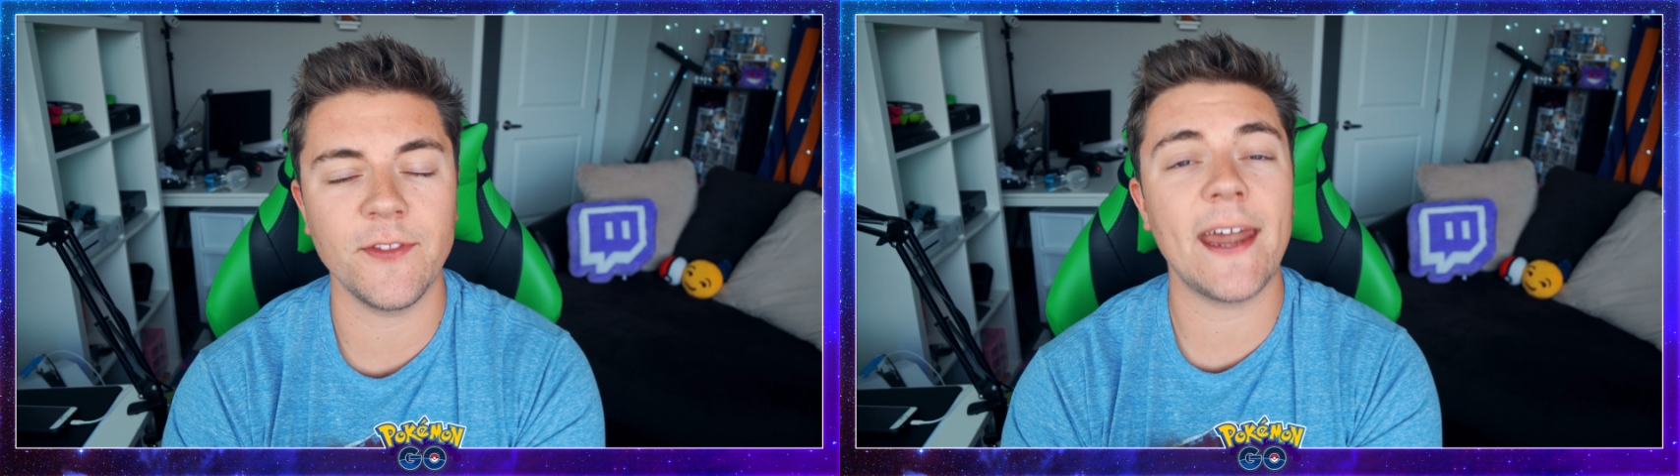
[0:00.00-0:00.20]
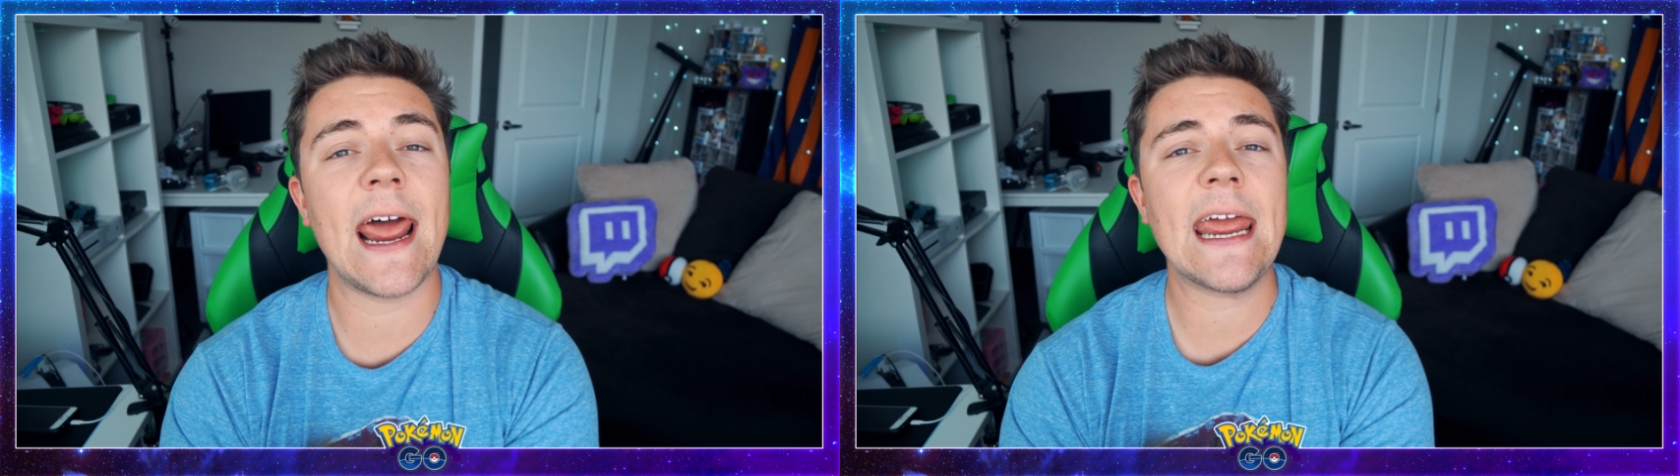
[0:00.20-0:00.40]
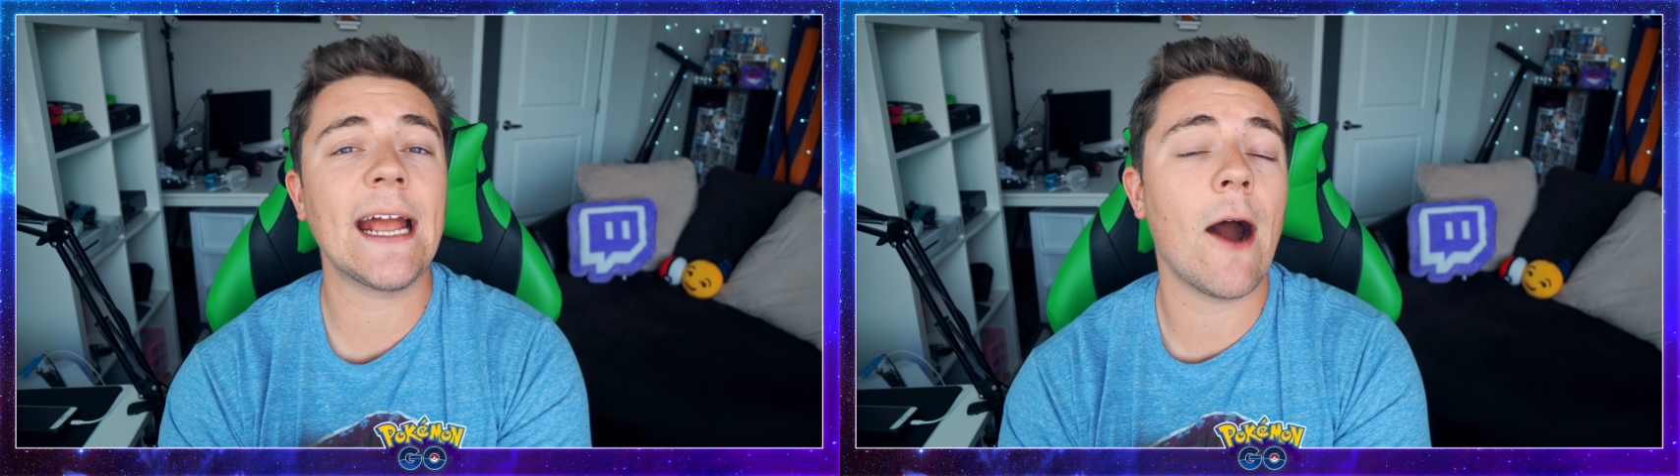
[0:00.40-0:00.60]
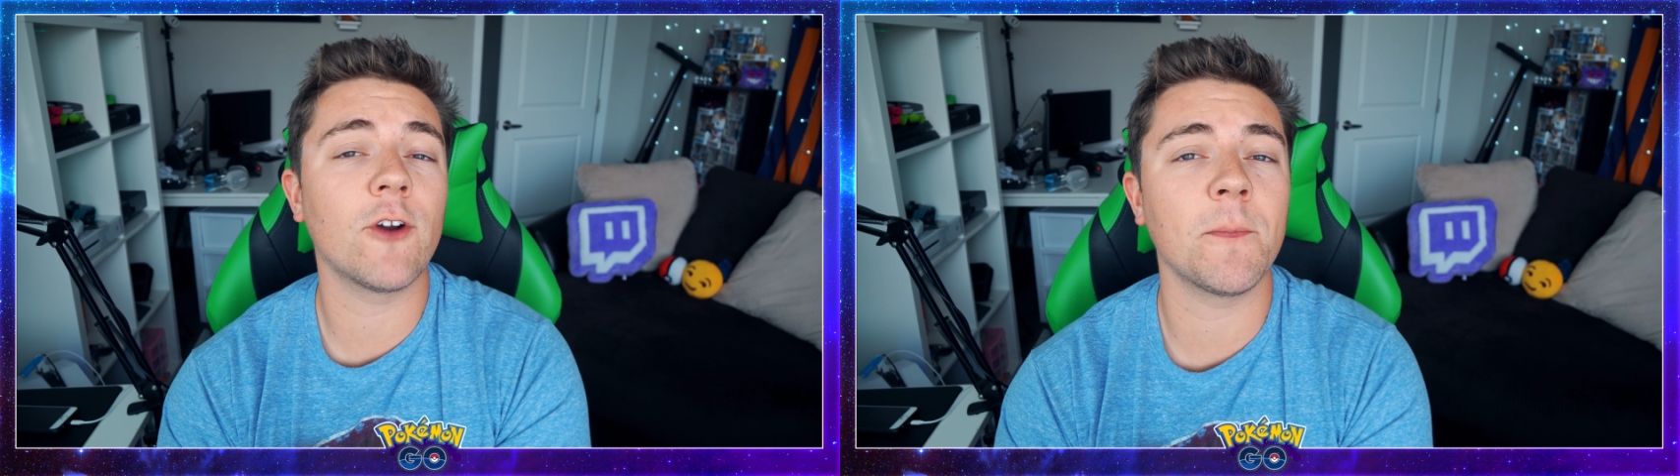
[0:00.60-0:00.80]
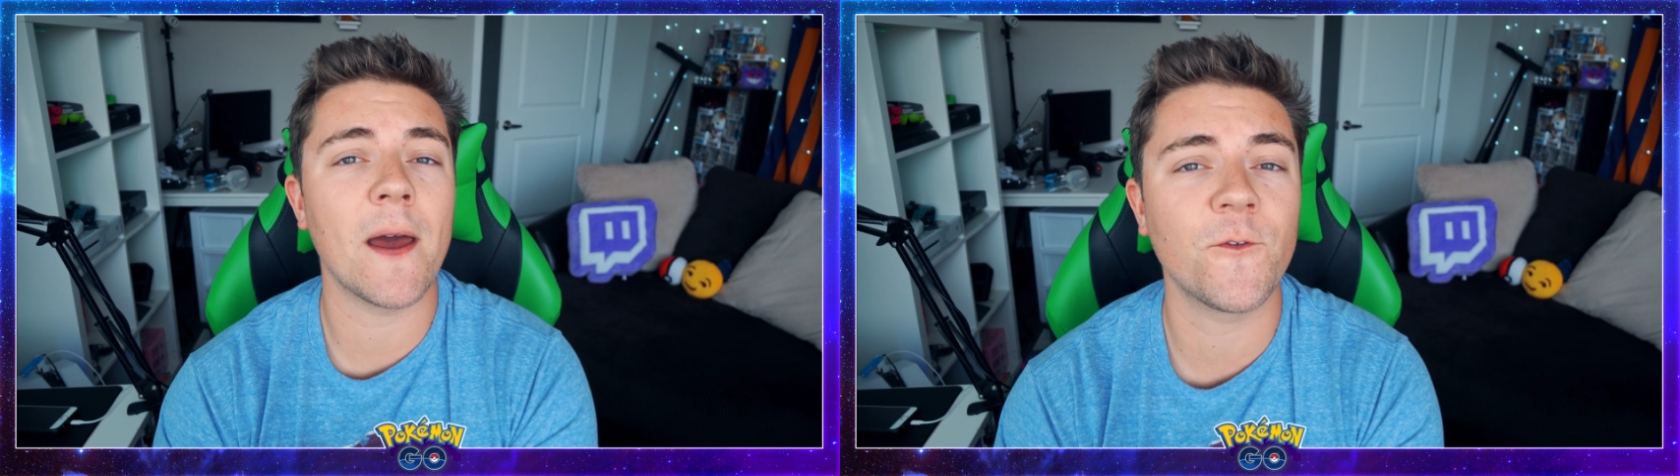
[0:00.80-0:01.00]
Then I
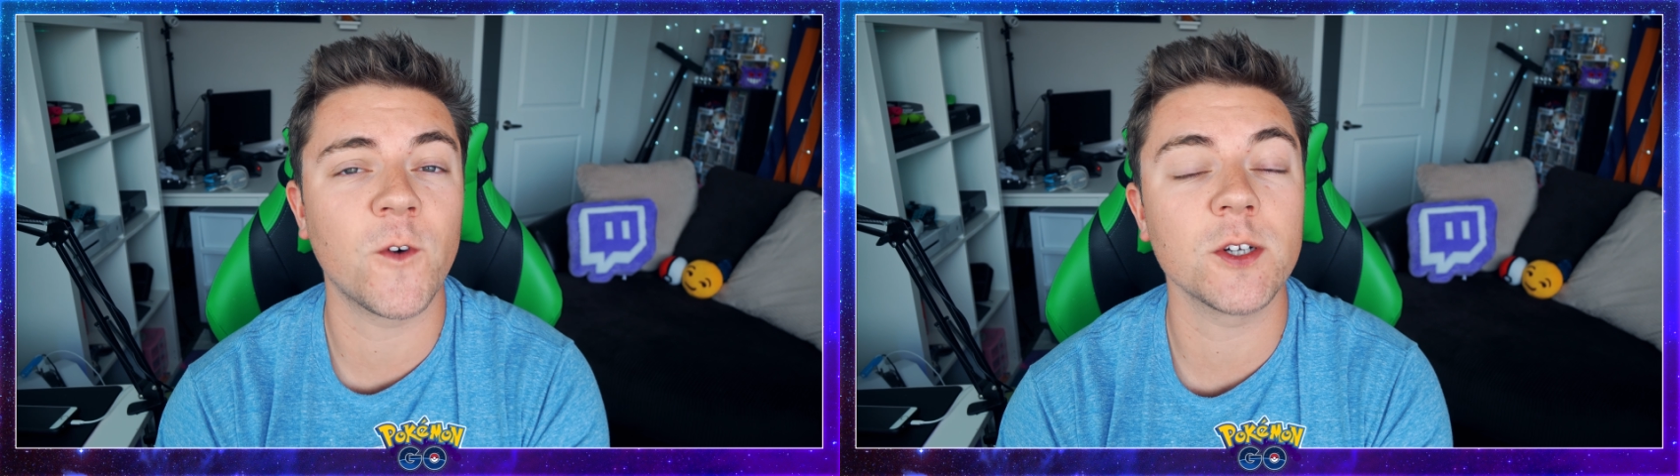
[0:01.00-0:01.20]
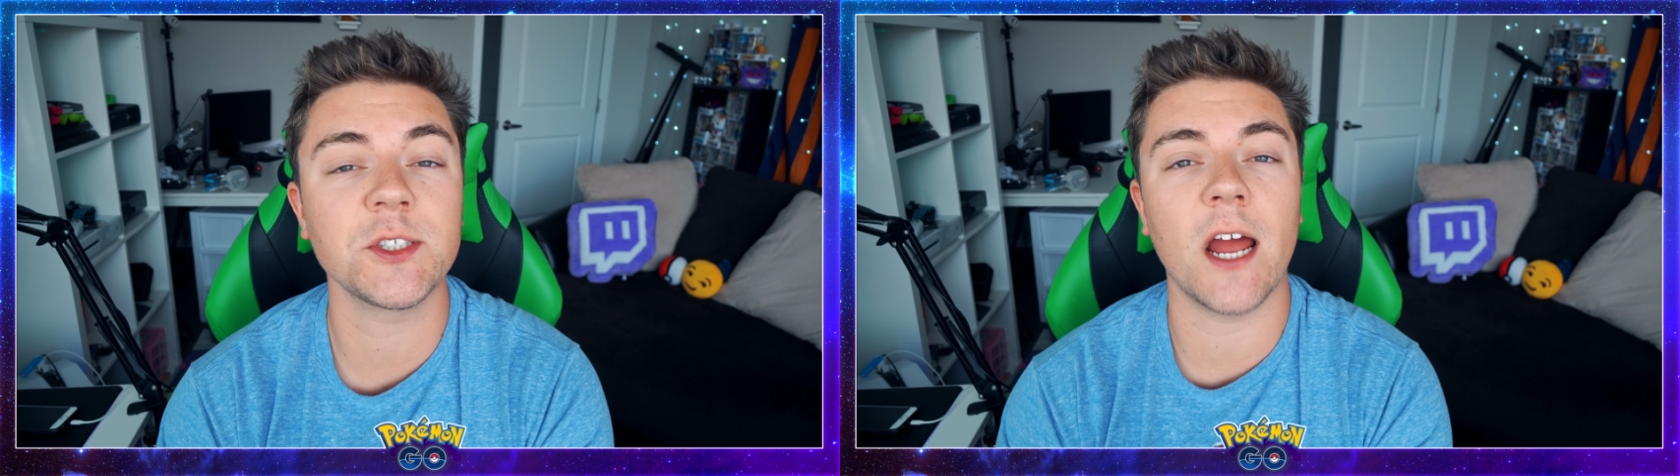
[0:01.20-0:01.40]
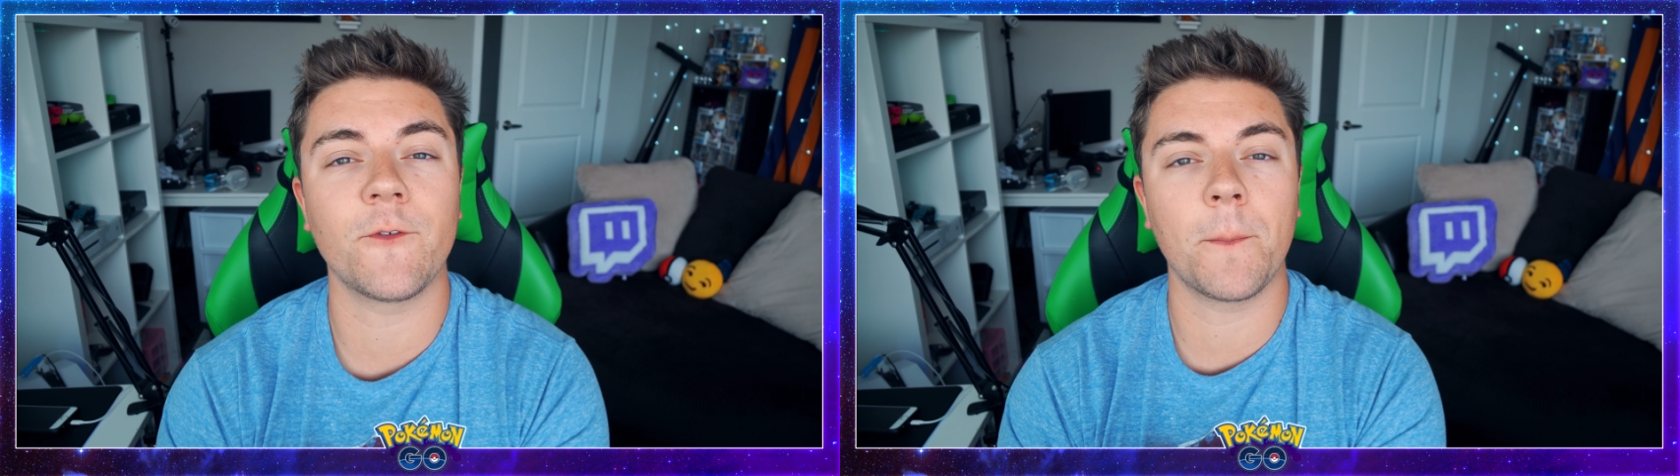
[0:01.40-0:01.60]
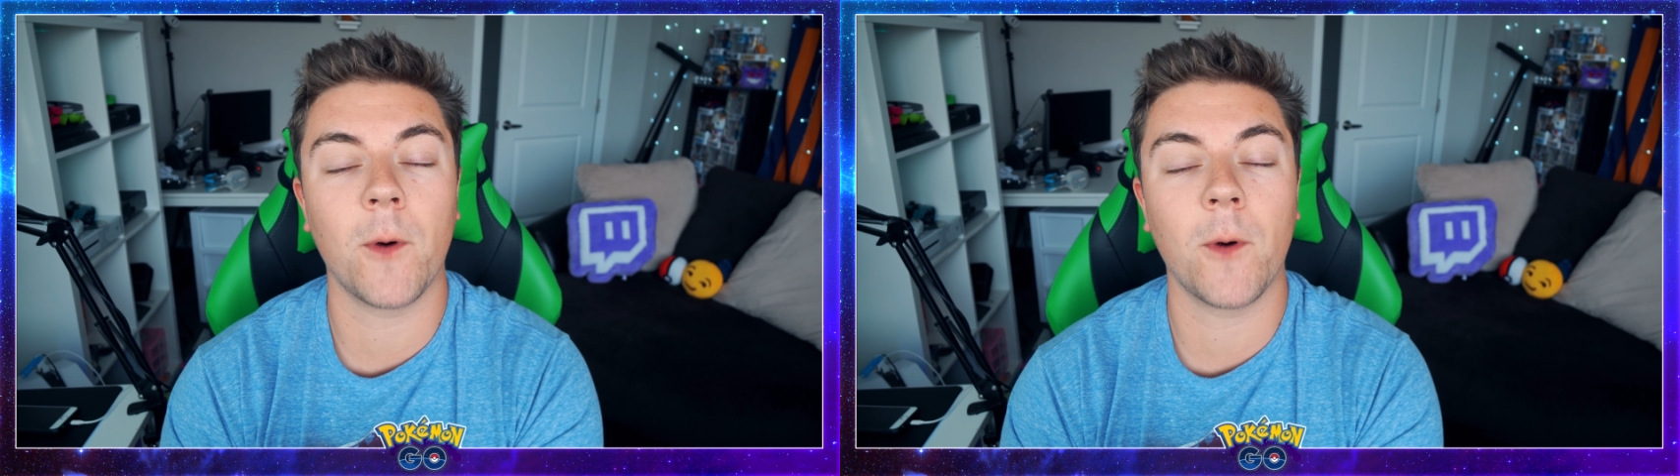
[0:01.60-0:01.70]
encountered my first ever